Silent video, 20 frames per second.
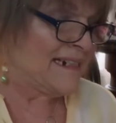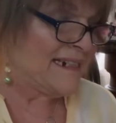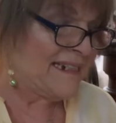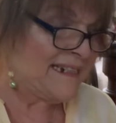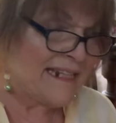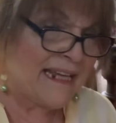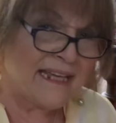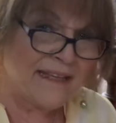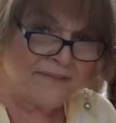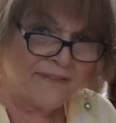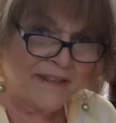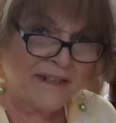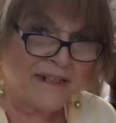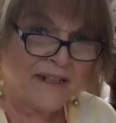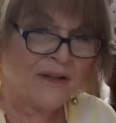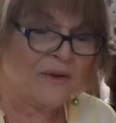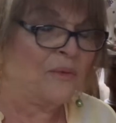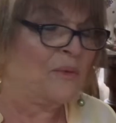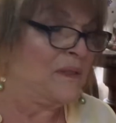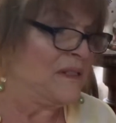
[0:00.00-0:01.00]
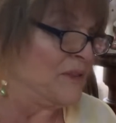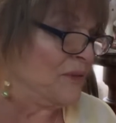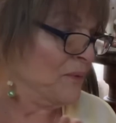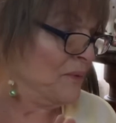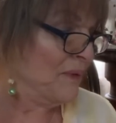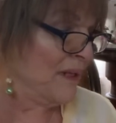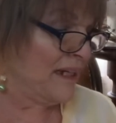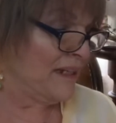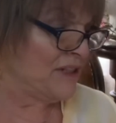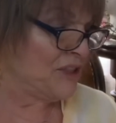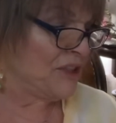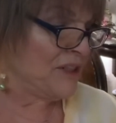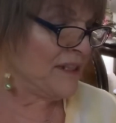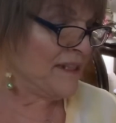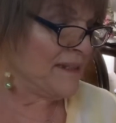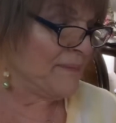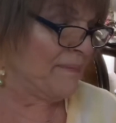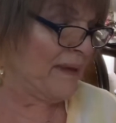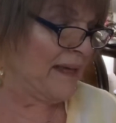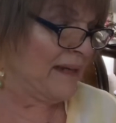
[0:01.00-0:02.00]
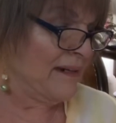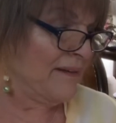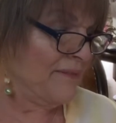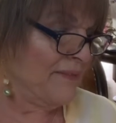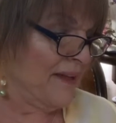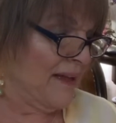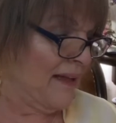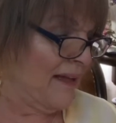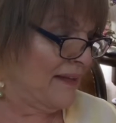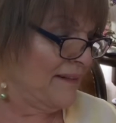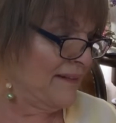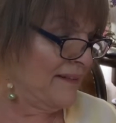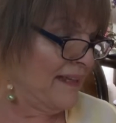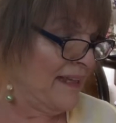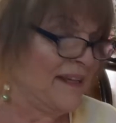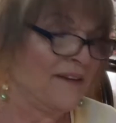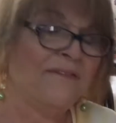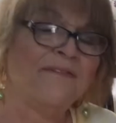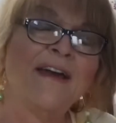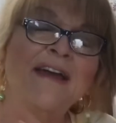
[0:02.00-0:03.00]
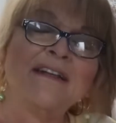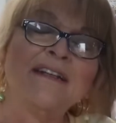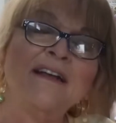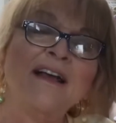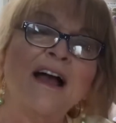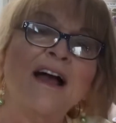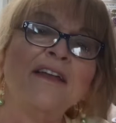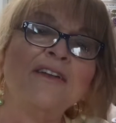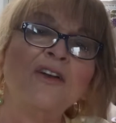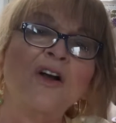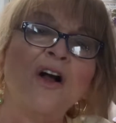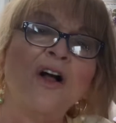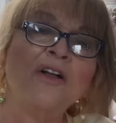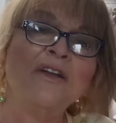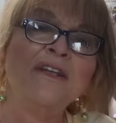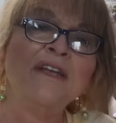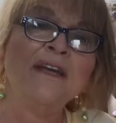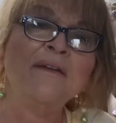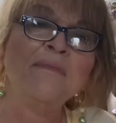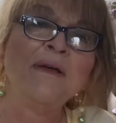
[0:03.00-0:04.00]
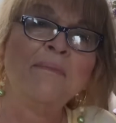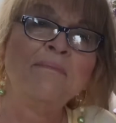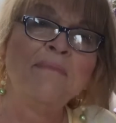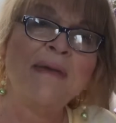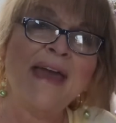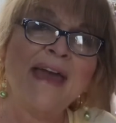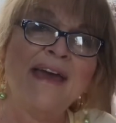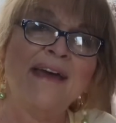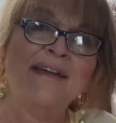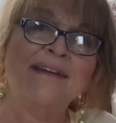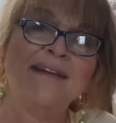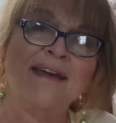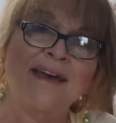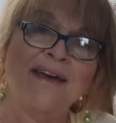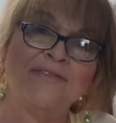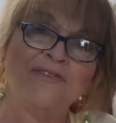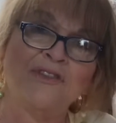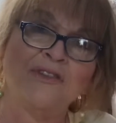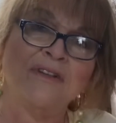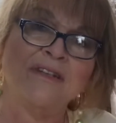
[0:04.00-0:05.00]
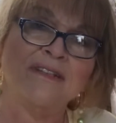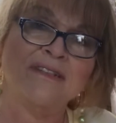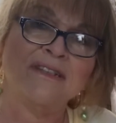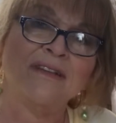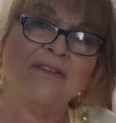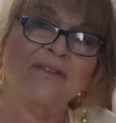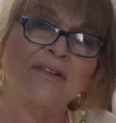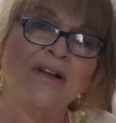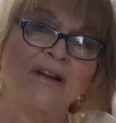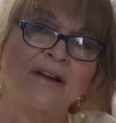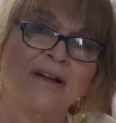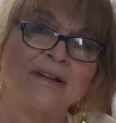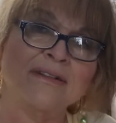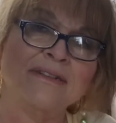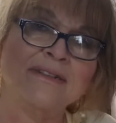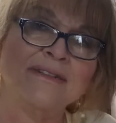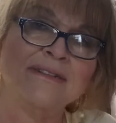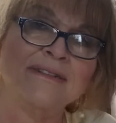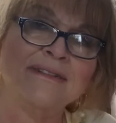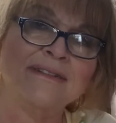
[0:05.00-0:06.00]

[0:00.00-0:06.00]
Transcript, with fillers: David was a righteous man of God. In fact, God called him a man after his own heart.